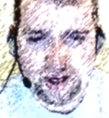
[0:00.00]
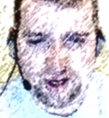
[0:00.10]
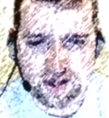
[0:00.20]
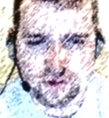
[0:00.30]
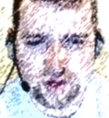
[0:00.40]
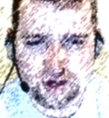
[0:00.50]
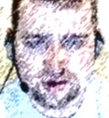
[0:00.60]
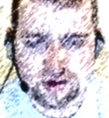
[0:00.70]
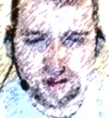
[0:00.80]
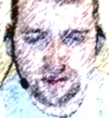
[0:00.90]
It is
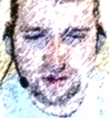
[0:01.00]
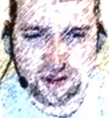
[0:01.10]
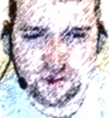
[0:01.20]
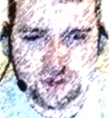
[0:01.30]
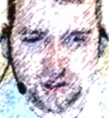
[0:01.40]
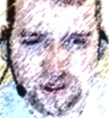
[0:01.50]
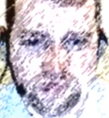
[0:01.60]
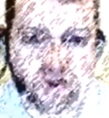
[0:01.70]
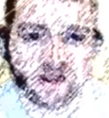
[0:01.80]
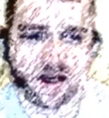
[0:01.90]
well enough
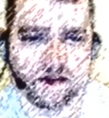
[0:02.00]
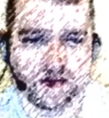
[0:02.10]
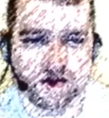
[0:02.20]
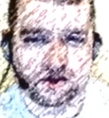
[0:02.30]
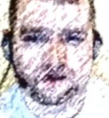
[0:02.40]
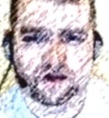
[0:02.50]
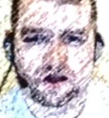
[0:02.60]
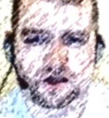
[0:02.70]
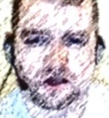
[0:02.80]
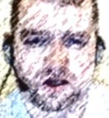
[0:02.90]
that the skeptic goes on
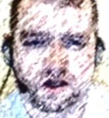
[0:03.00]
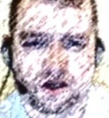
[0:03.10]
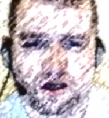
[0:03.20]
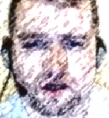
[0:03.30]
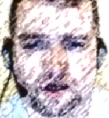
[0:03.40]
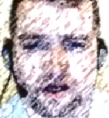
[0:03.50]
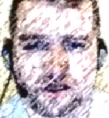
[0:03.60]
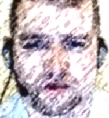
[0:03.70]
further he